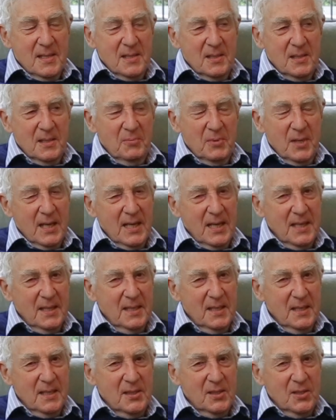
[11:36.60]
So we
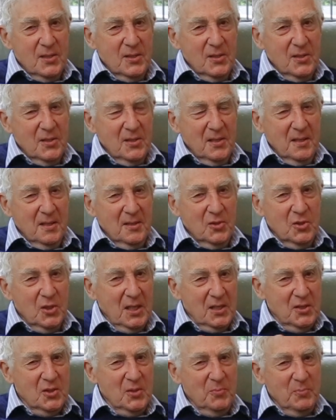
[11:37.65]
had this
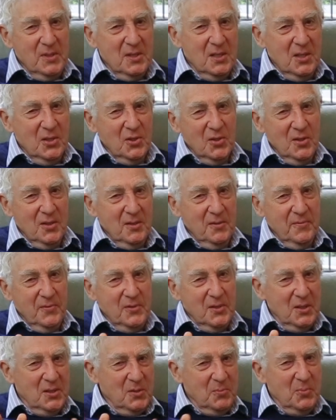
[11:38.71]
juxtaposition of
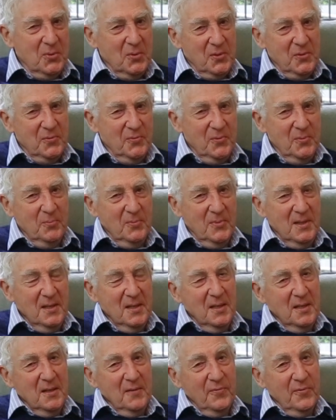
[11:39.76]
six boys from
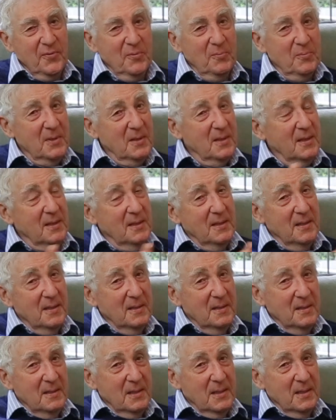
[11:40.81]
from
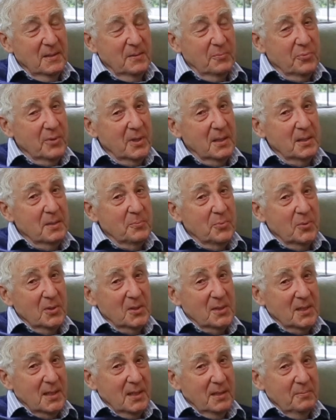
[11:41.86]
the Brady
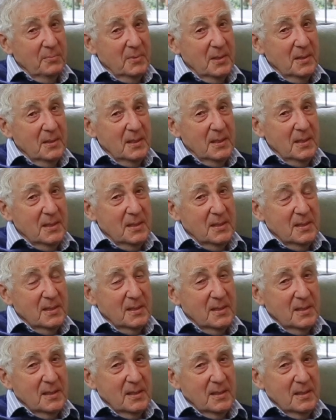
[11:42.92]
Boys Club in
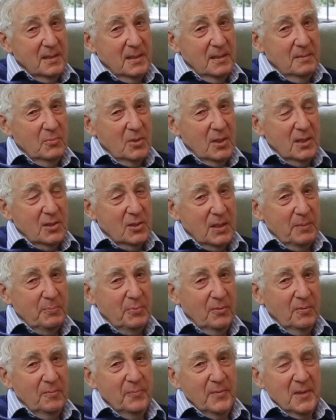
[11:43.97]
East in
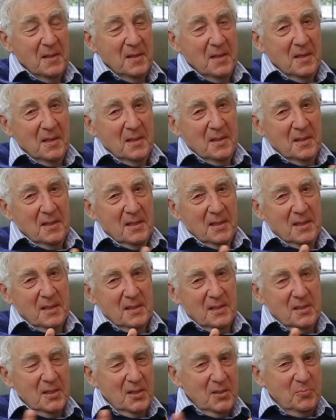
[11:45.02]
Whitechapel,
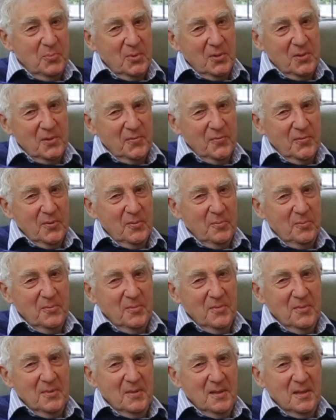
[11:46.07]
and six boys
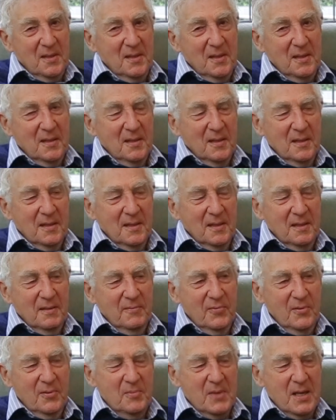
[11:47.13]
from
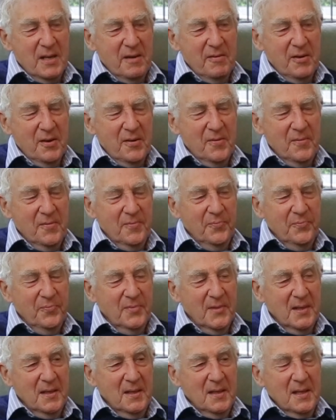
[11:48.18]
from Harrow,
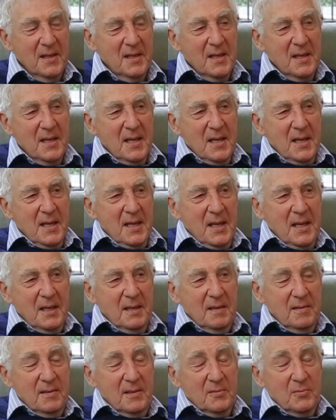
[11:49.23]

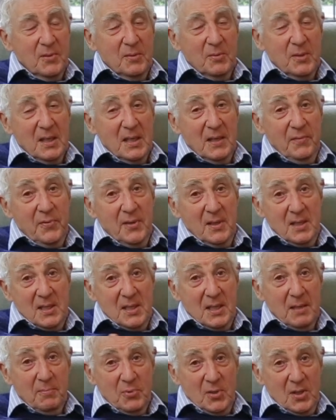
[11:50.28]
and we were given a
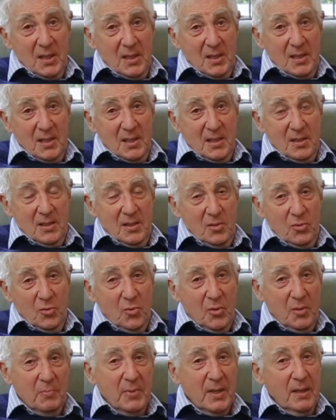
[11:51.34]
subject to
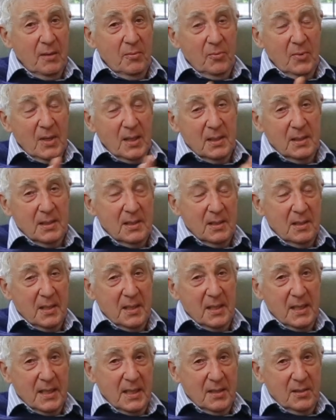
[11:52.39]
talk about. One
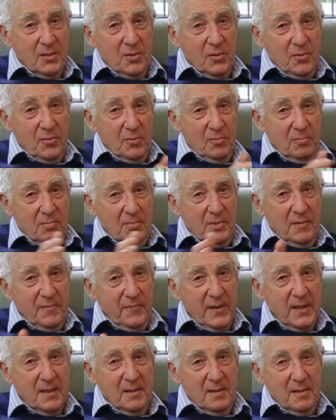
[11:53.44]
side had to
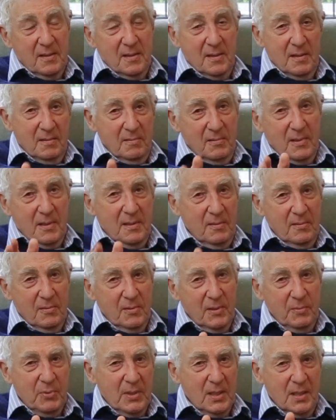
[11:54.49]
defend
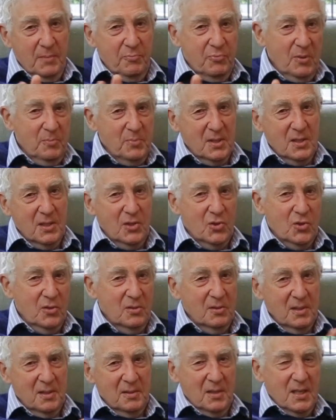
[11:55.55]
uh, a
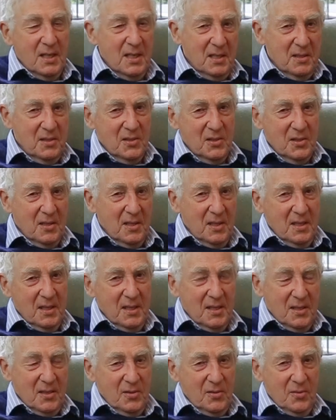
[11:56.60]
proposition, and the other side
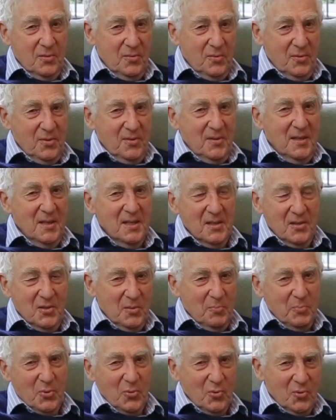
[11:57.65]
had to
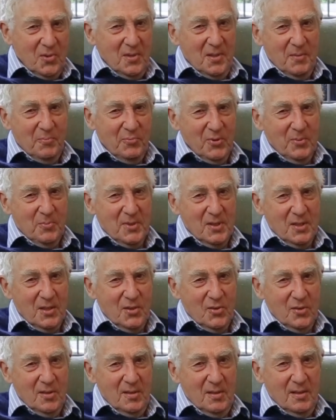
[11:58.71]
support the
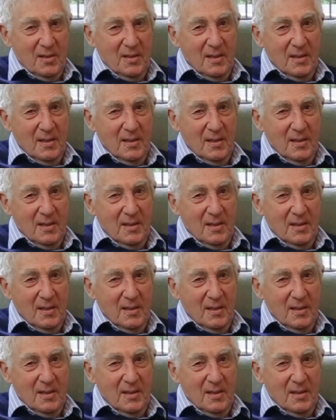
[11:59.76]
proposition.